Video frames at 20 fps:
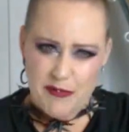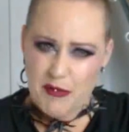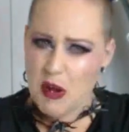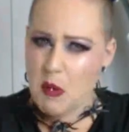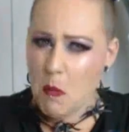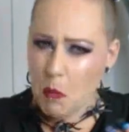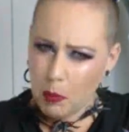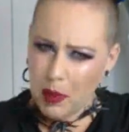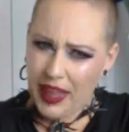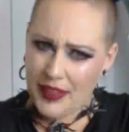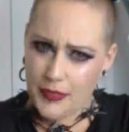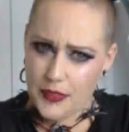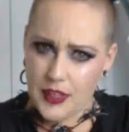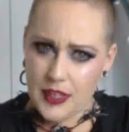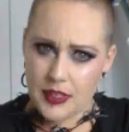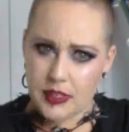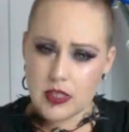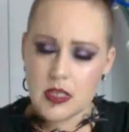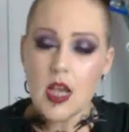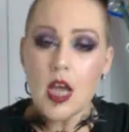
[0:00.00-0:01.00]
different
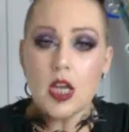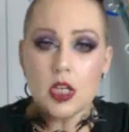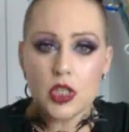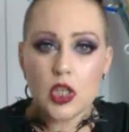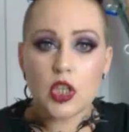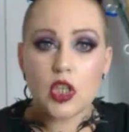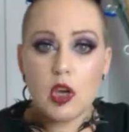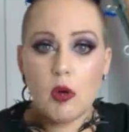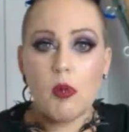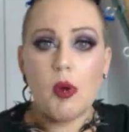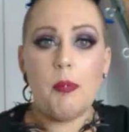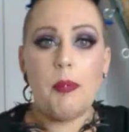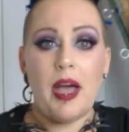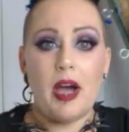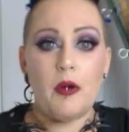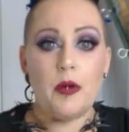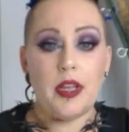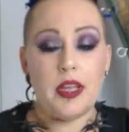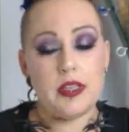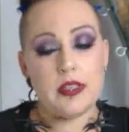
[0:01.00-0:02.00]
methods to go
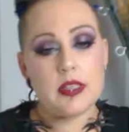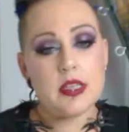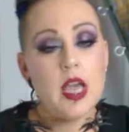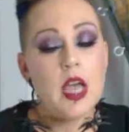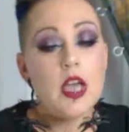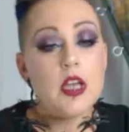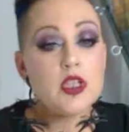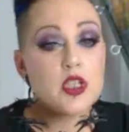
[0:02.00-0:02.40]
about it.